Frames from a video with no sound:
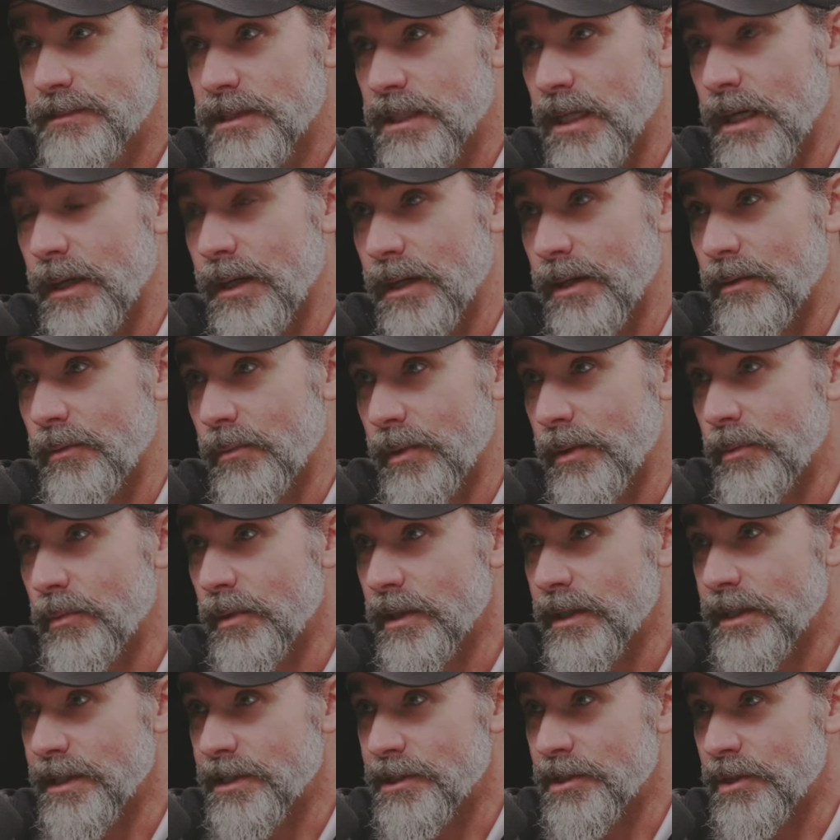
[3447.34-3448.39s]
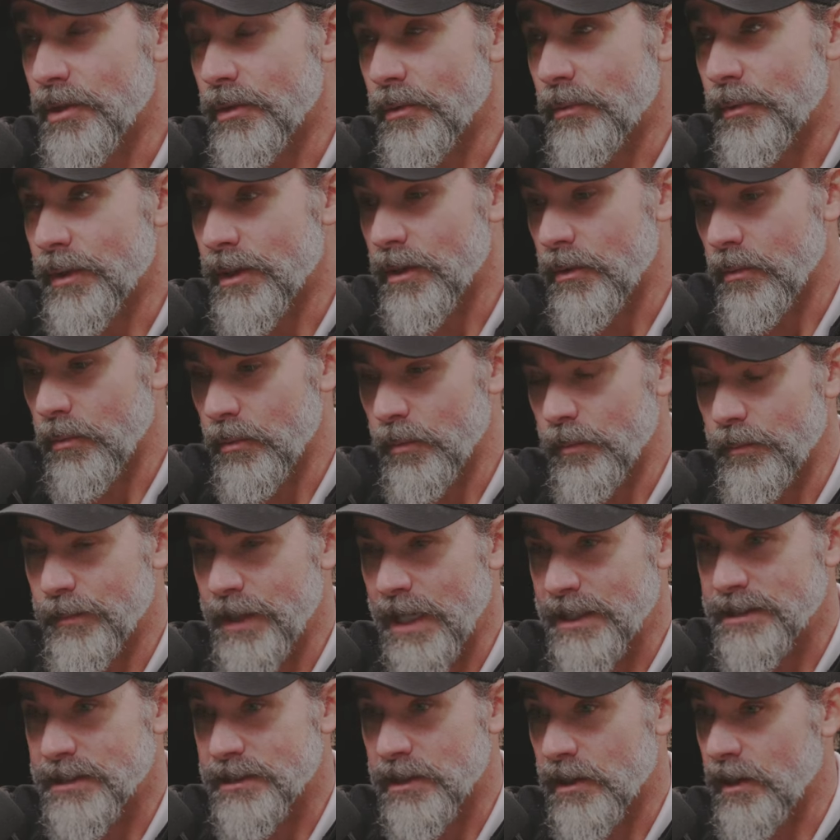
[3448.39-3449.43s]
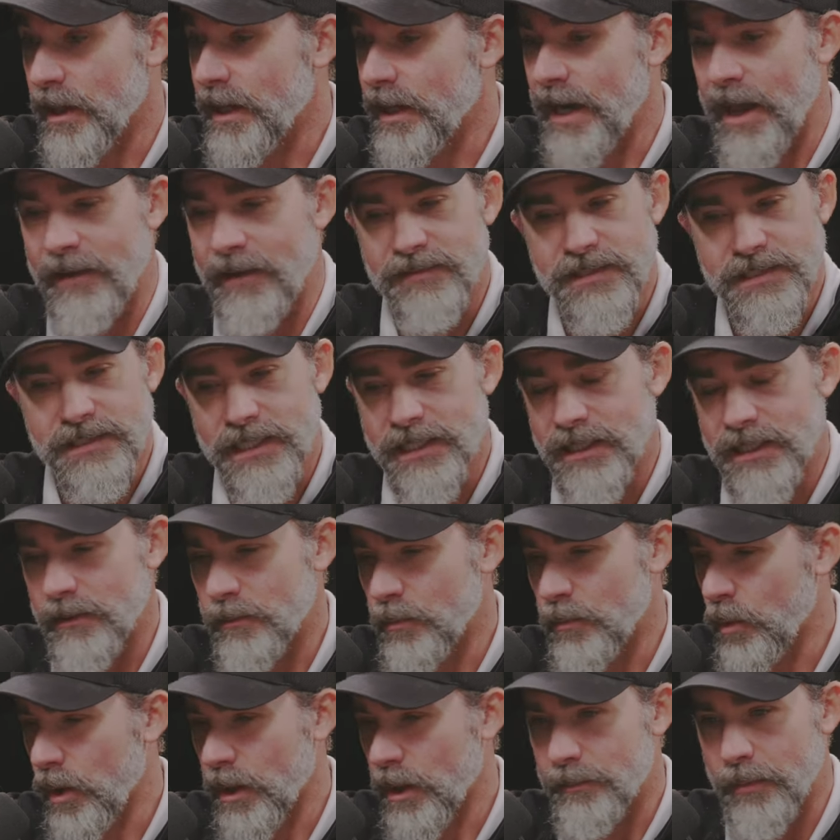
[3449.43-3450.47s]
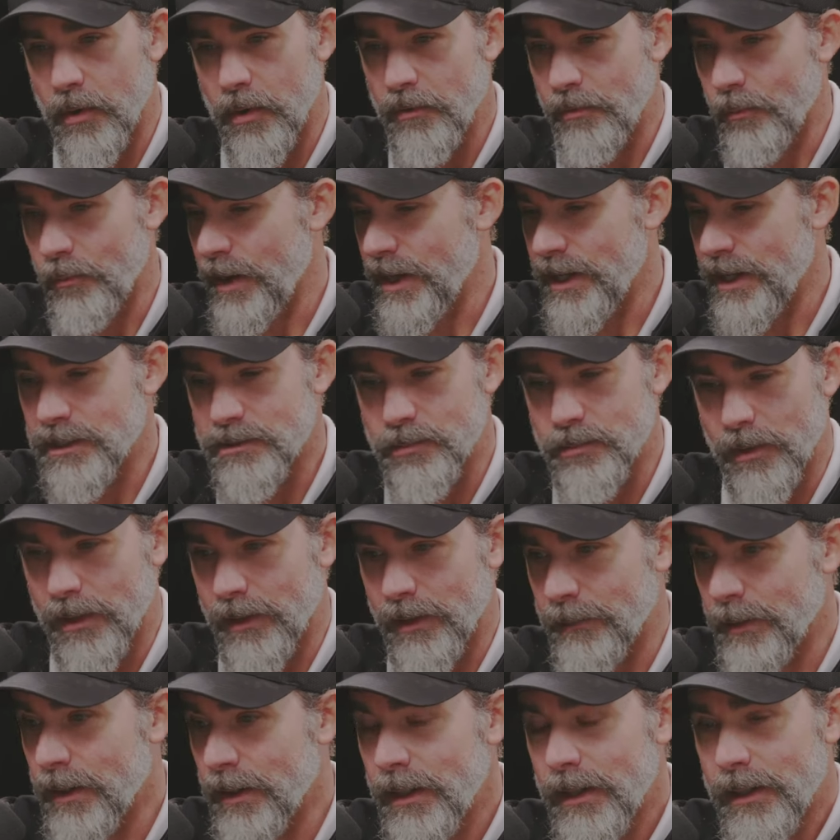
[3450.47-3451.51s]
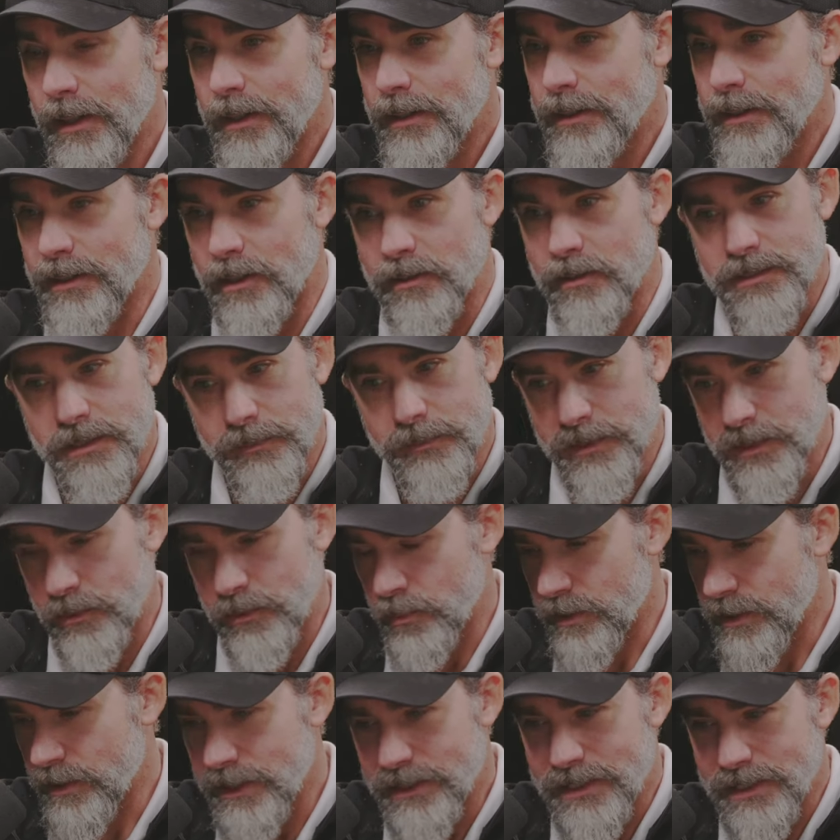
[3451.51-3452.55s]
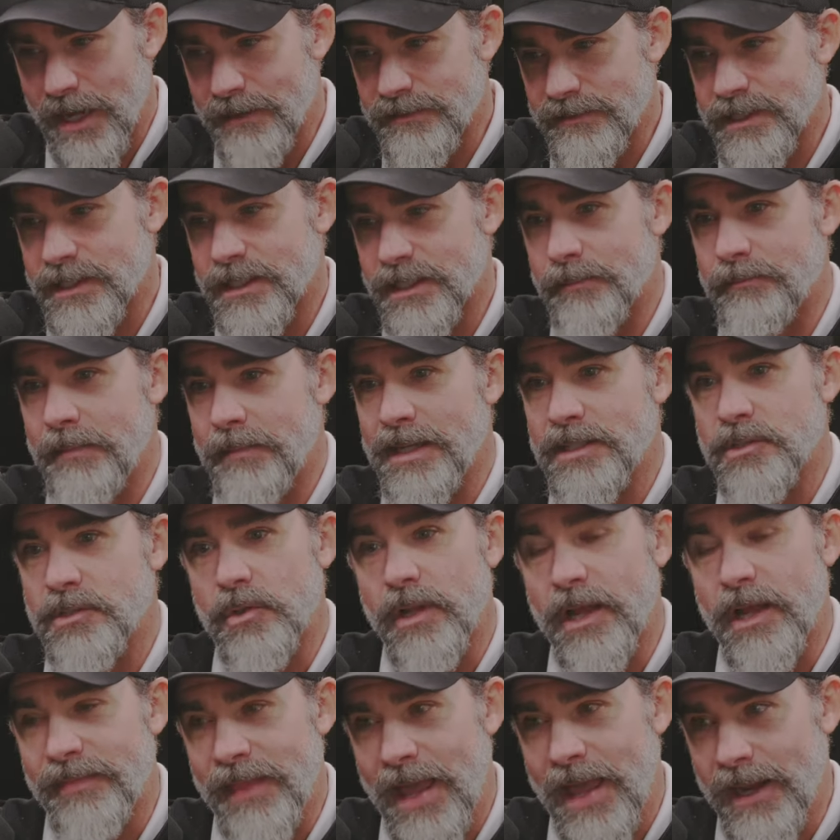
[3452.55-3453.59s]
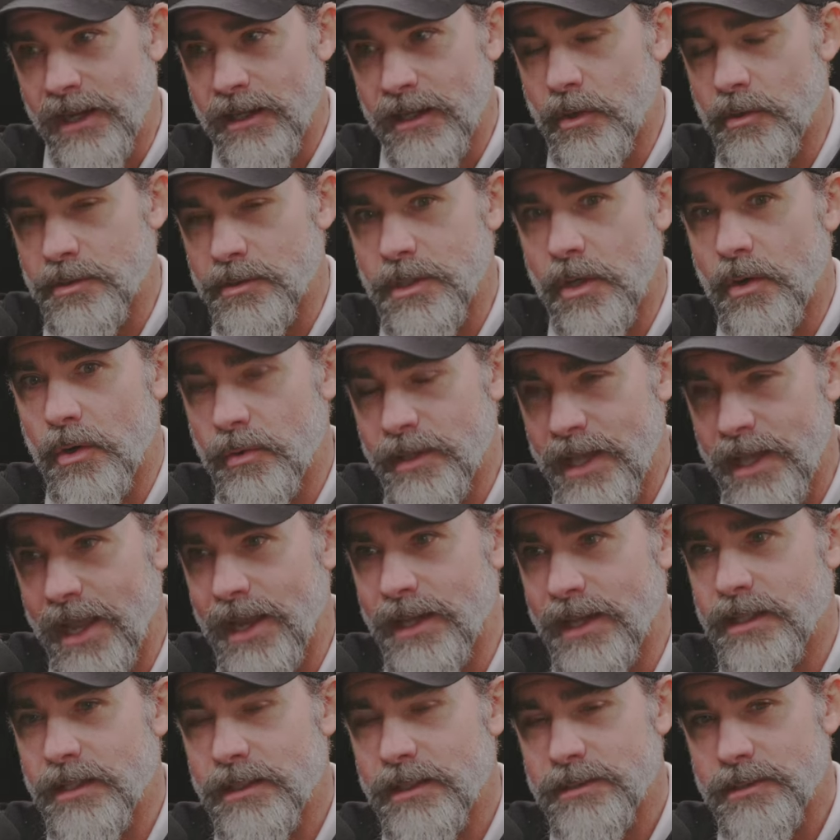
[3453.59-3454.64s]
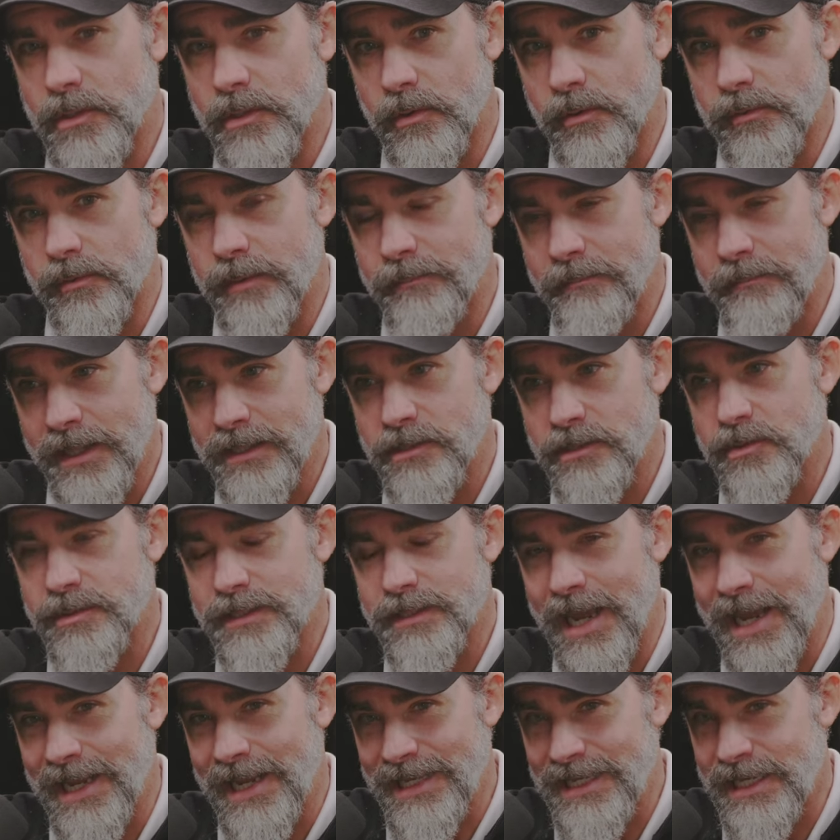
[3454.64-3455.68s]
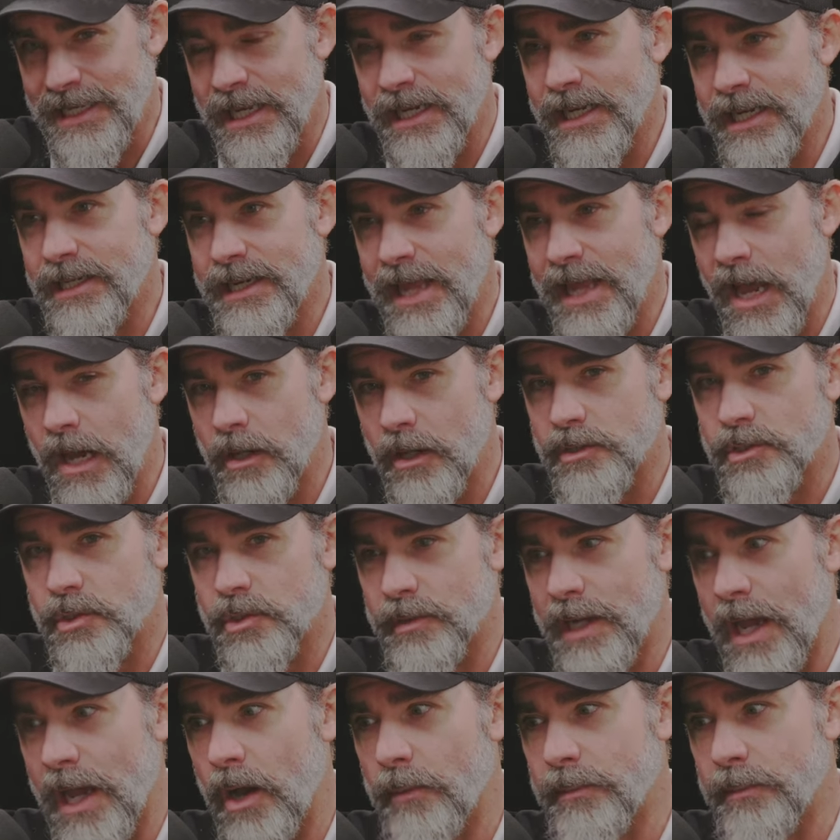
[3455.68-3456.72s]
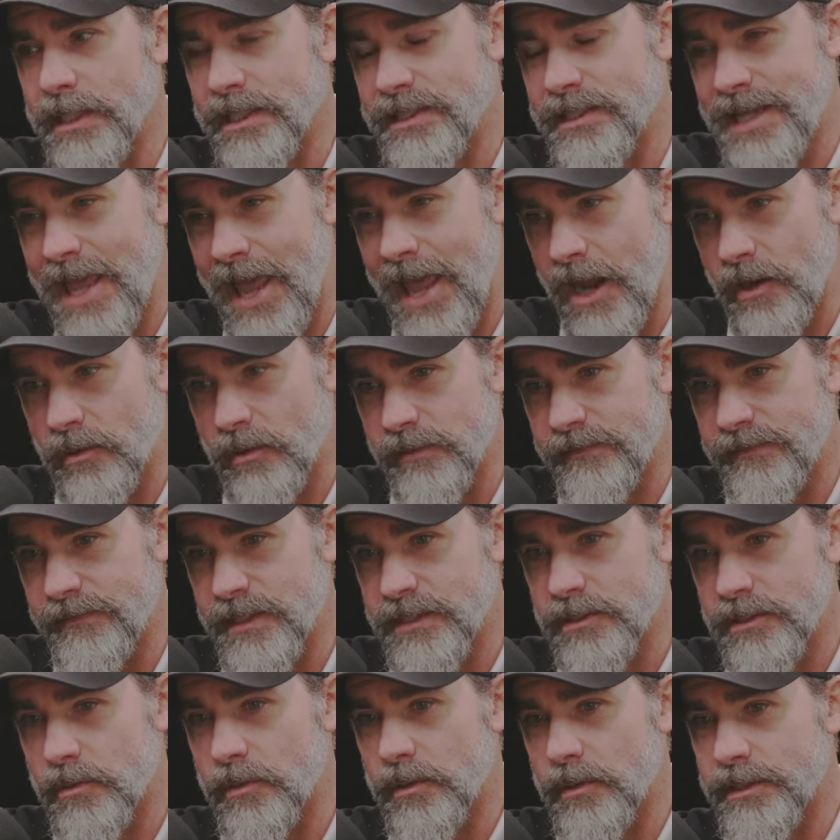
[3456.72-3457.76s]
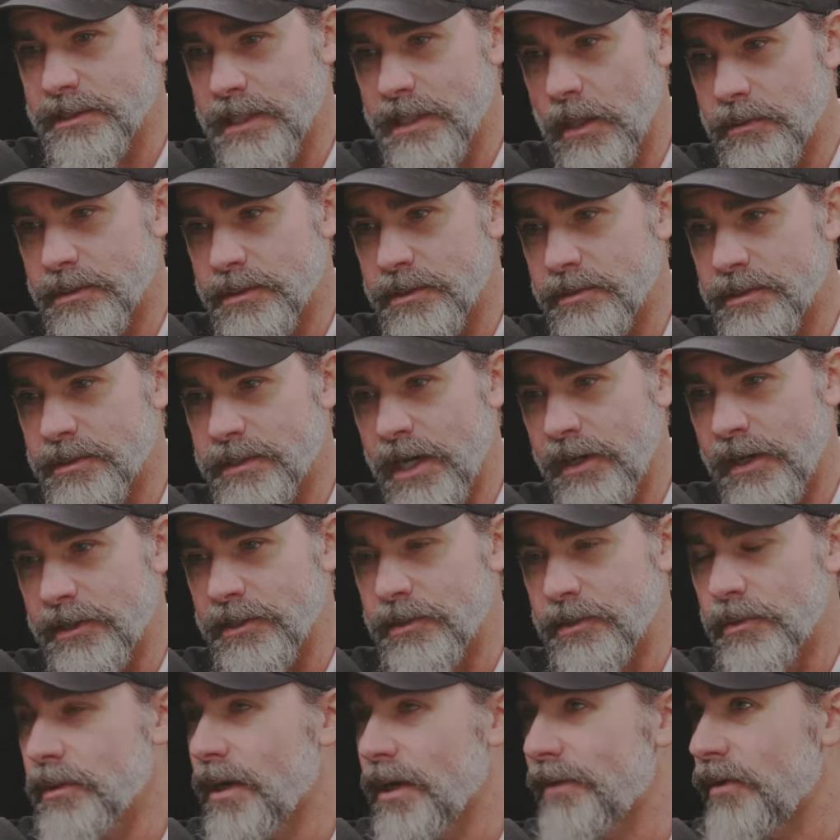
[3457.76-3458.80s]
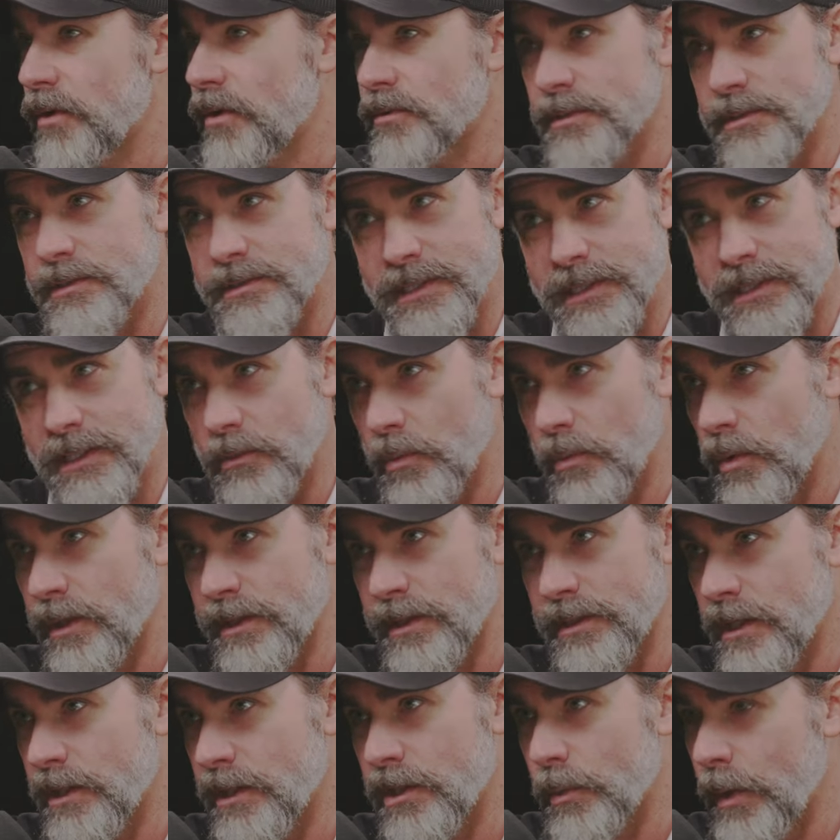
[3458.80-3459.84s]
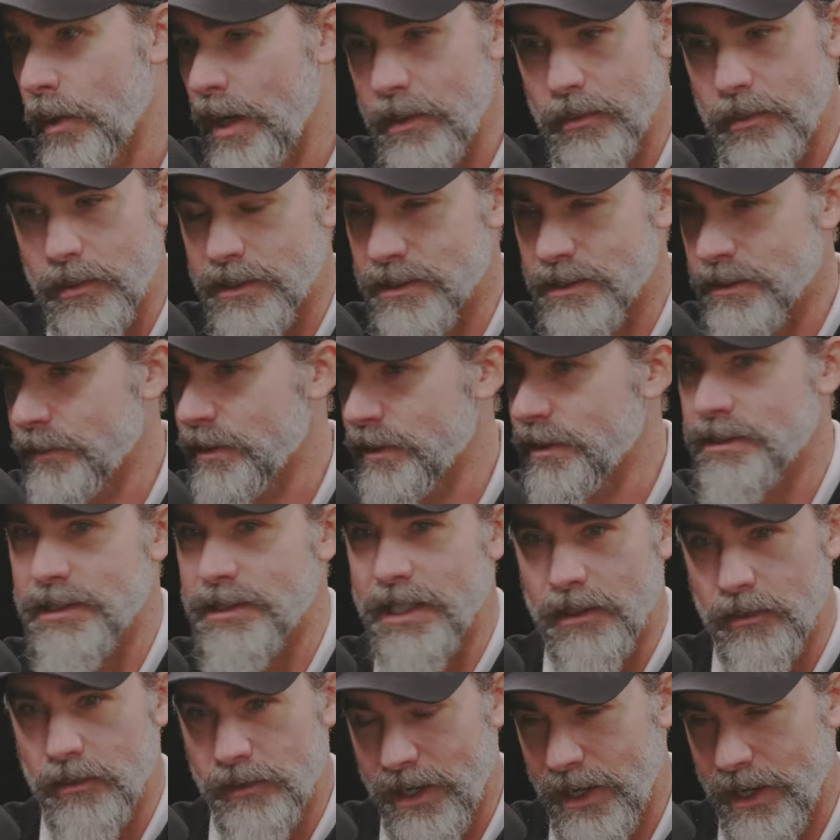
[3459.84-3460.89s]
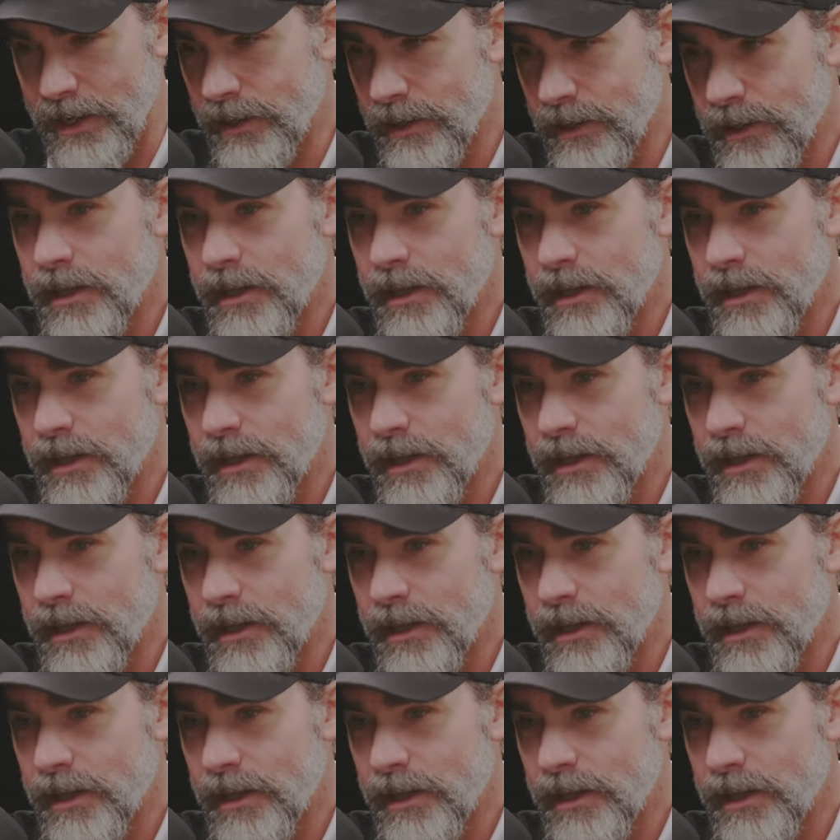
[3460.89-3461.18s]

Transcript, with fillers: Uh, we really do. We don't necessarily, and I've seen it work both ways where, you know, somebody really dives into the mental and that goes, okay, so the mental, I get it now. So now I'm going to tackle the physical because I was too scared to do it. I've also seen it work the other way where somebody's like, okay,